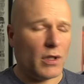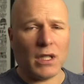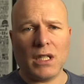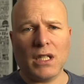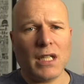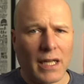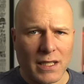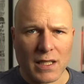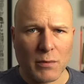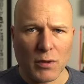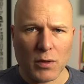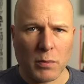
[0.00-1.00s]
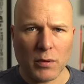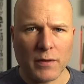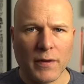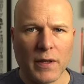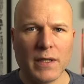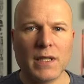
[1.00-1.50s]
You can connect it to multiple
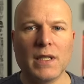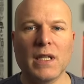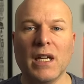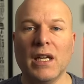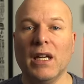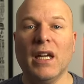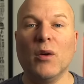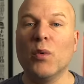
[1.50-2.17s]
devices, it